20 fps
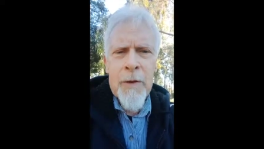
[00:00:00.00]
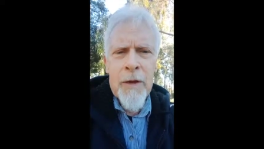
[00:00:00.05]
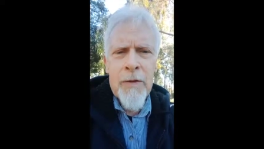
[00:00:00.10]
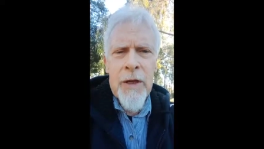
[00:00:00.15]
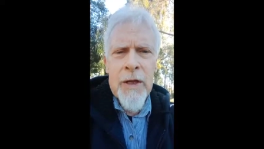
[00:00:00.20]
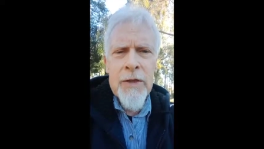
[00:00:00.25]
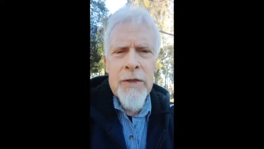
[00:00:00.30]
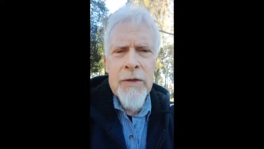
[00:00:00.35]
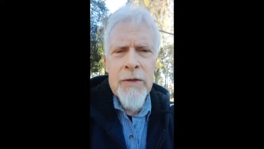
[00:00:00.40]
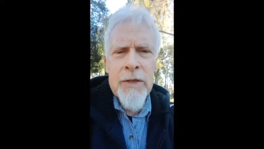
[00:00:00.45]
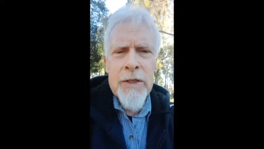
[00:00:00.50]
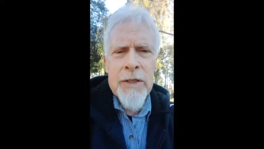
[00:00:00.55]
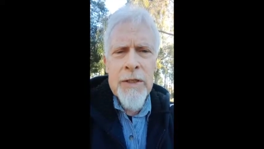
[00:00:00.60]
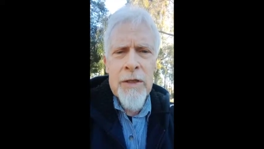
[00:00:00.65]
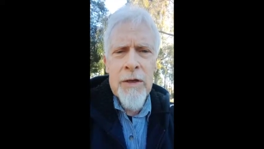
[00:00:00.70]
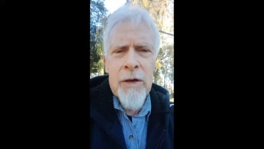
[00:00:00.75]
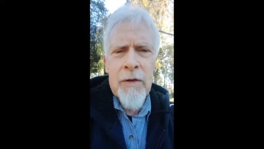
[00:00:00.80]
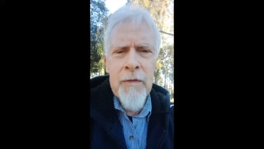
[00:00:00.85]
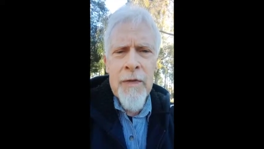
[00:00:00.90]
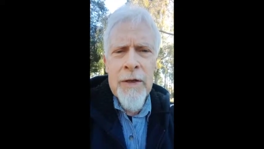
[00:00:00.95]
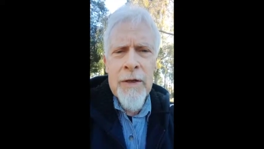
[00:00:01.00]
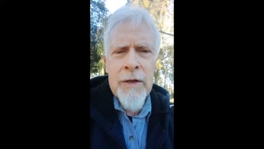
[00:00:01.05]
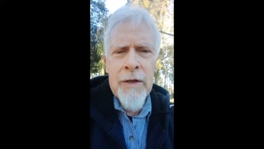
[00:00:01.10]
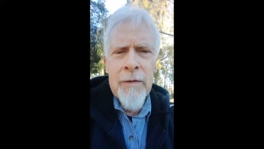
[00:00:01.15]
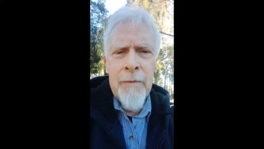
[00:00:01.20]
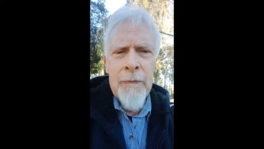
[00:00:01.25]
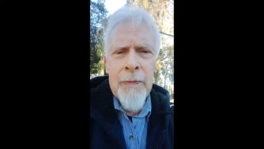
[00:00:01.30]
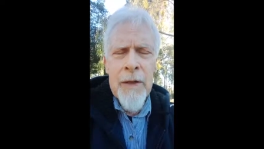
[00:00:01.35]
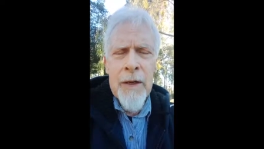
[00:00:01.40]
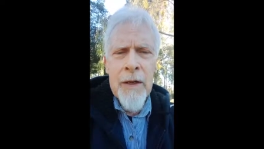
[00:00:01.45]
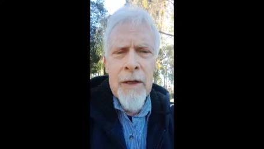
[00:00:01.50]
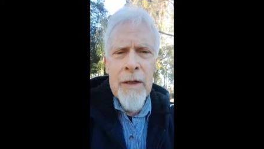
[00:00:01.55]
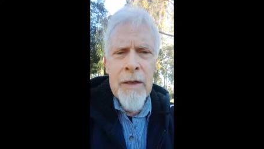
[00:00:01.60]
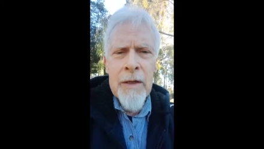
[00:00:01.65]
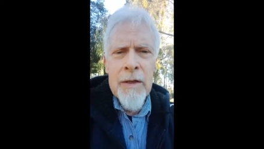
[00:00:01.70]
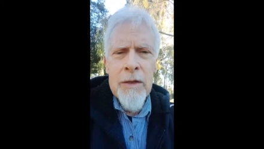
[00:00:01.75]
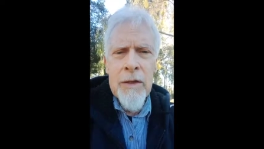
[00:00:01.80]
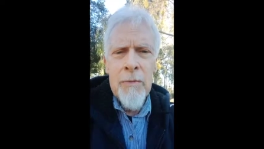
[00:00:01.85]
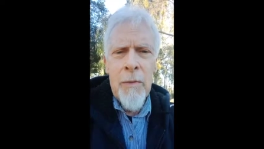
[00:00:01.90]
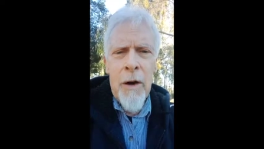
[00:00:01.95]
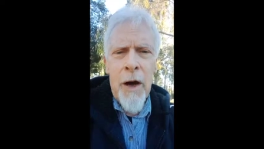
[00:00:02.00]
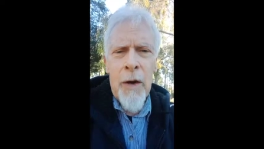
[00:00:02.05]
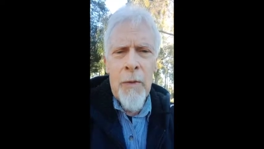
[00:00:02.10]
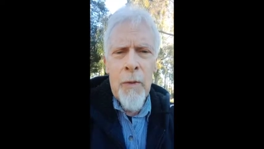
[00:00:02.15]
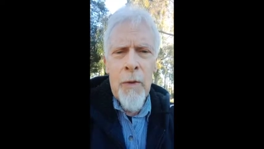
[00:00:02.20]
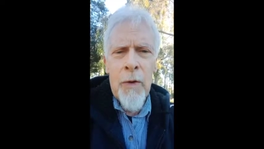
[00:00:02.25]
that you deserve it. You might